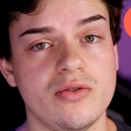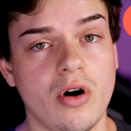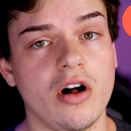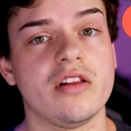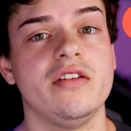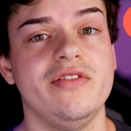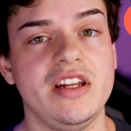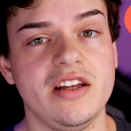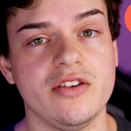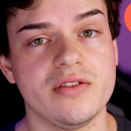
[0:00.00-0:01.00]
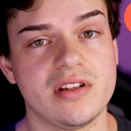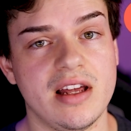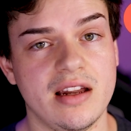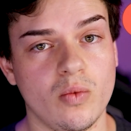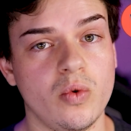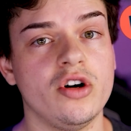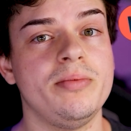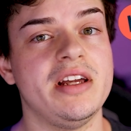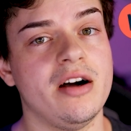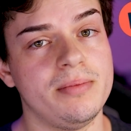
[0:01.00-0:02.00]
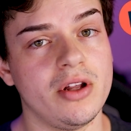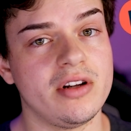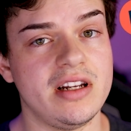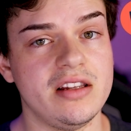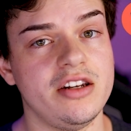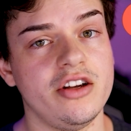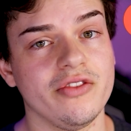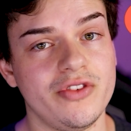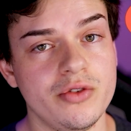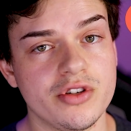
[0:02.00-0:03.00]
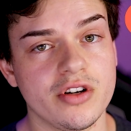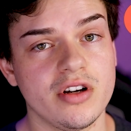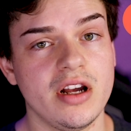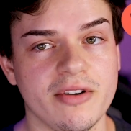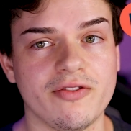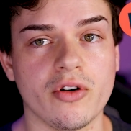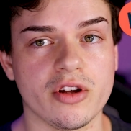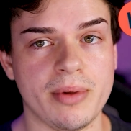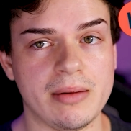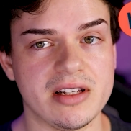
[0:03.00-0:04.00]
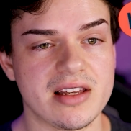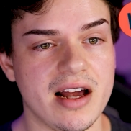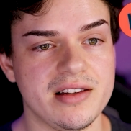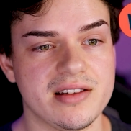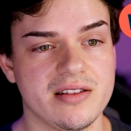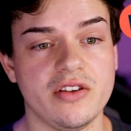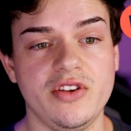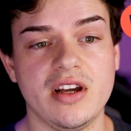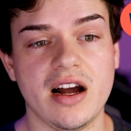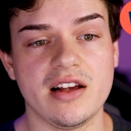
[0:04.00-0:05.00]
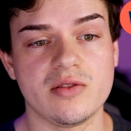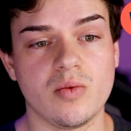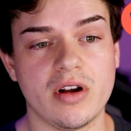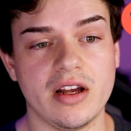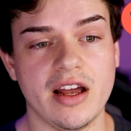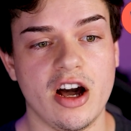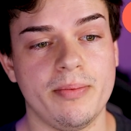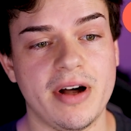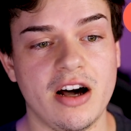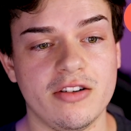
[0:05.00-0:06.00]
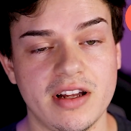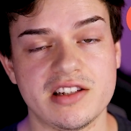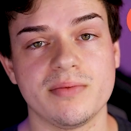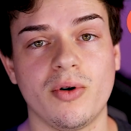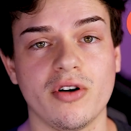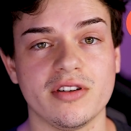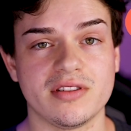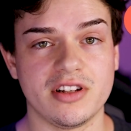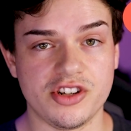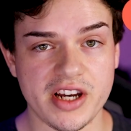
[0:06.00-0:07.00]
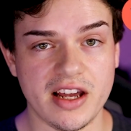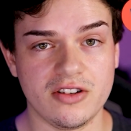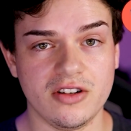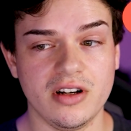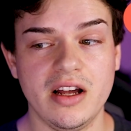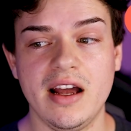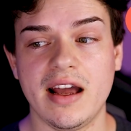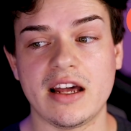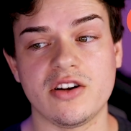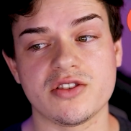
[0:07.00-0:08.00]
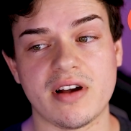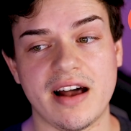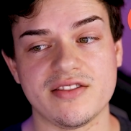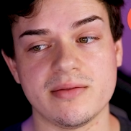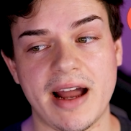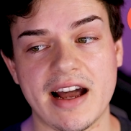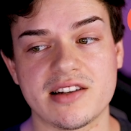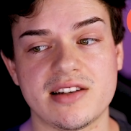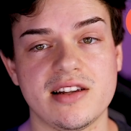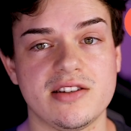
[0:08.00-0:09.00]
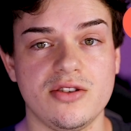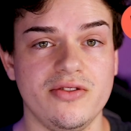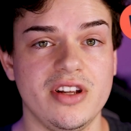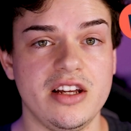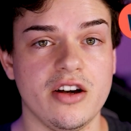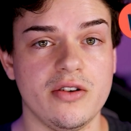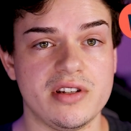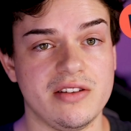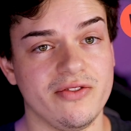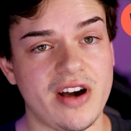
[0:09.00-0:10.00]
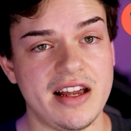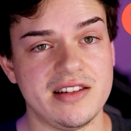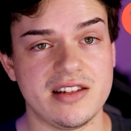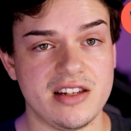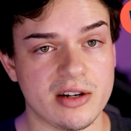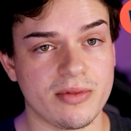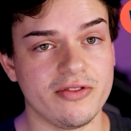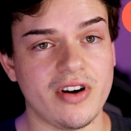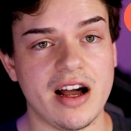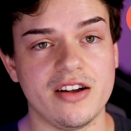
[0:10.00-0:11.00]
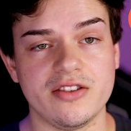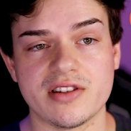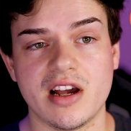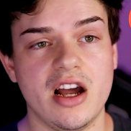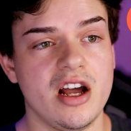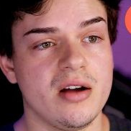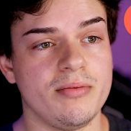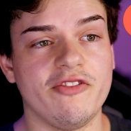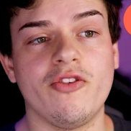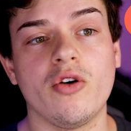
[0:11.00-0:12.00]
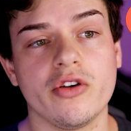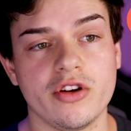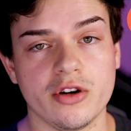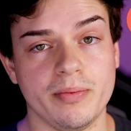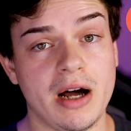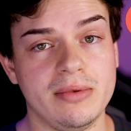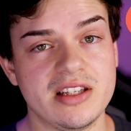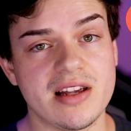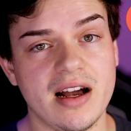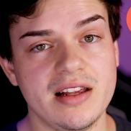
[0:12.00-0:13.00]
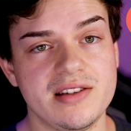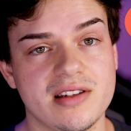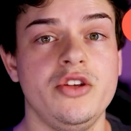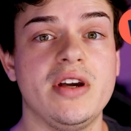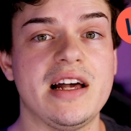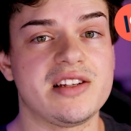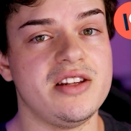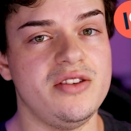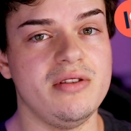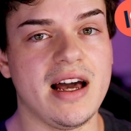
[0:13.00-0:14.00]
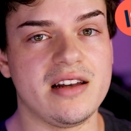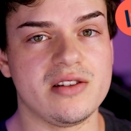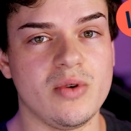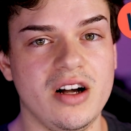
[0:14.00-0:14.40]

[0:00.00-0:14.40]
to all of the videos that will be uploaded in the near future before they're publicized. So, if you guys want to help out and support the channel and also have some access to videos and fights and deck profiles before they're publicized, you guys can do that as